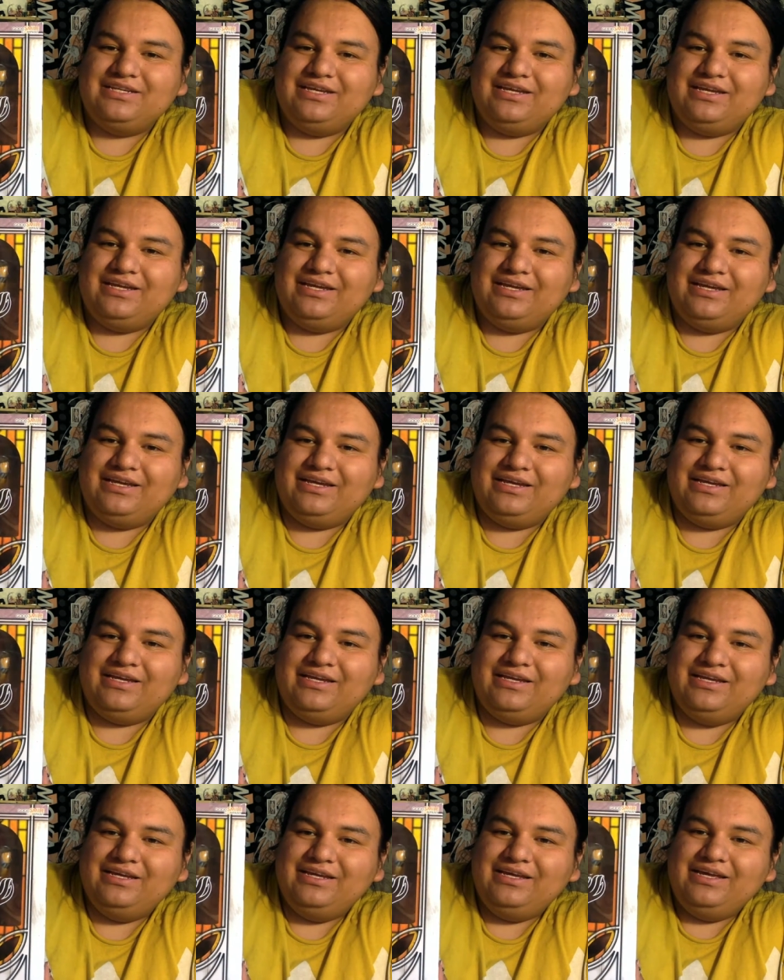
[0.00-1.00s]
and
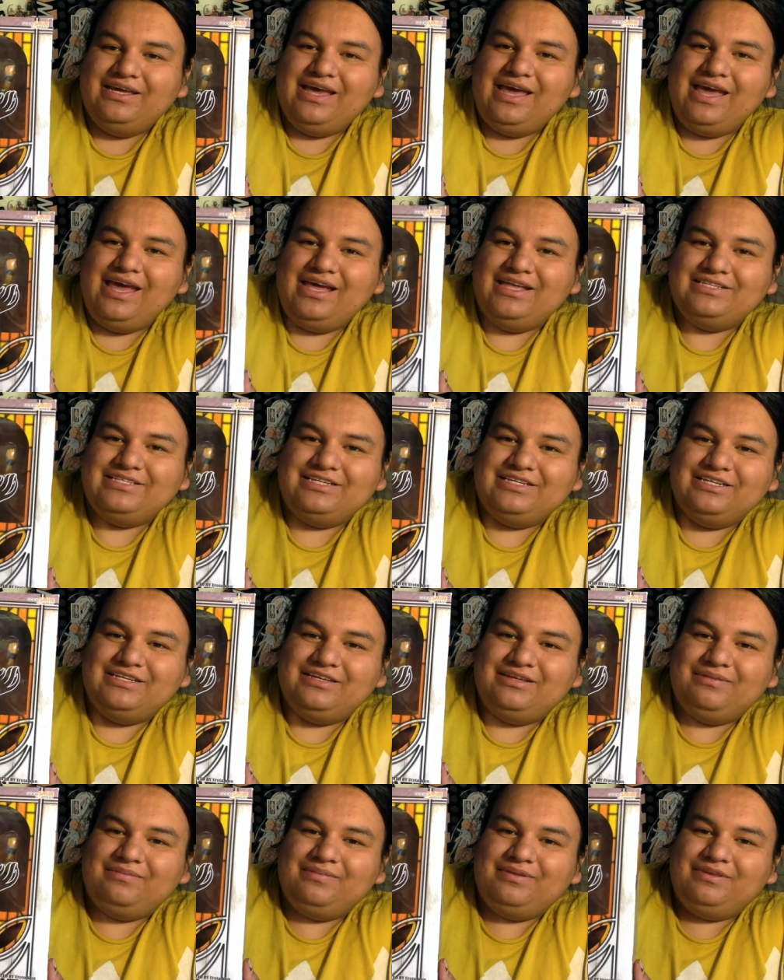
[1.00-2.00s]
it has
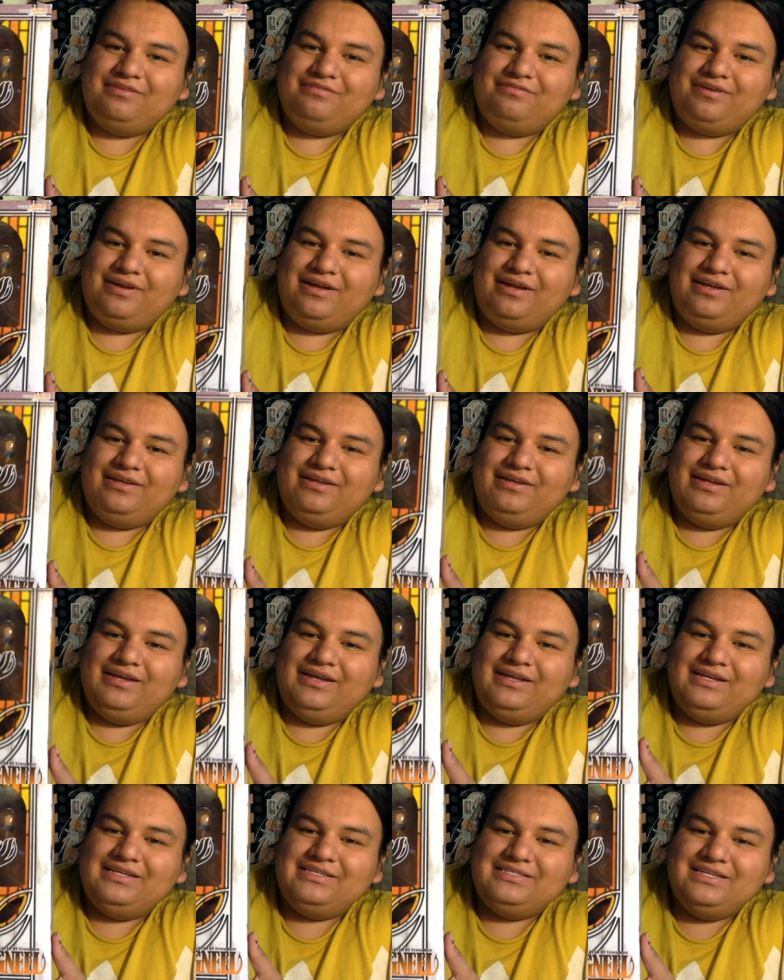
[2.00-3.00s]
him in the front,
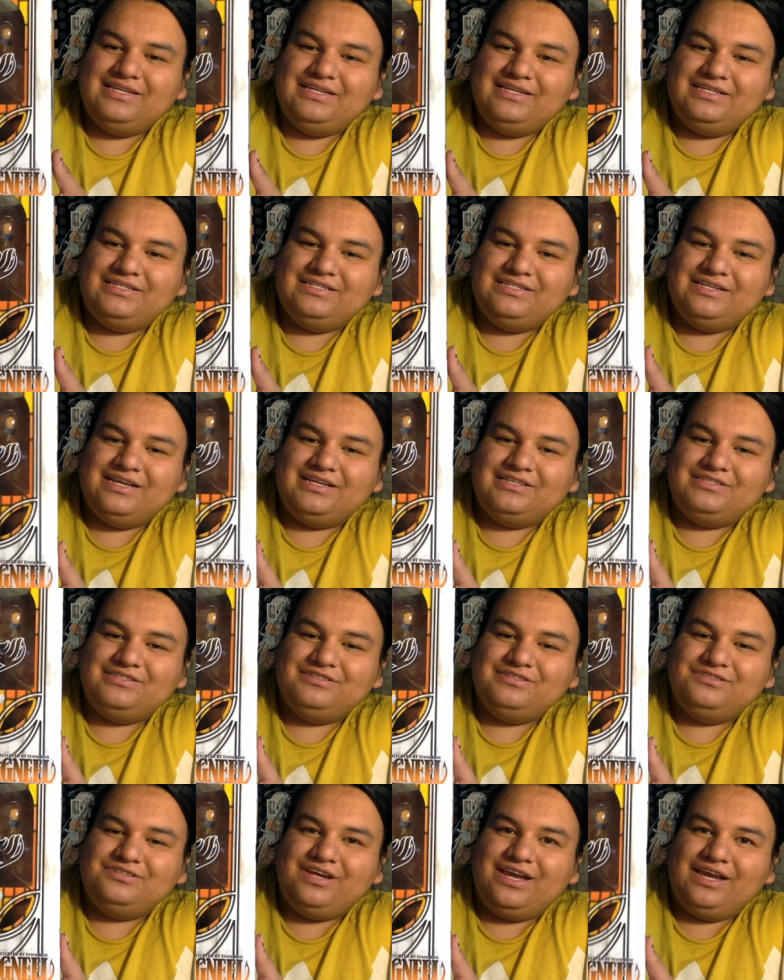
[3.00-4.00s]
and it says
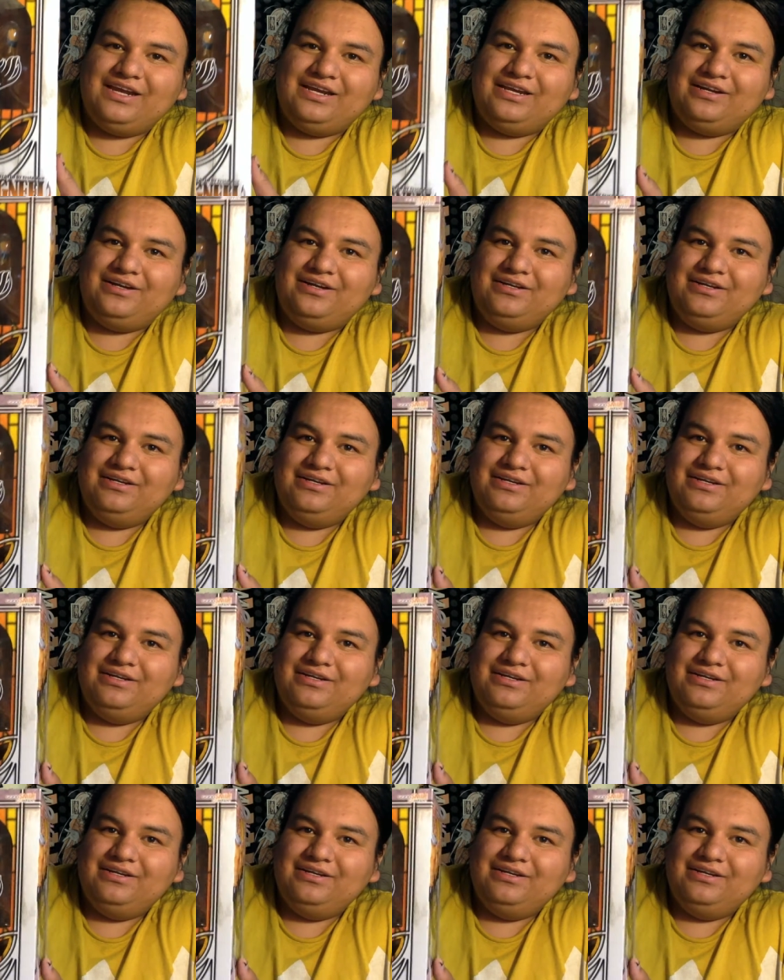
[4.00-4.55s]
Natsu Dragon.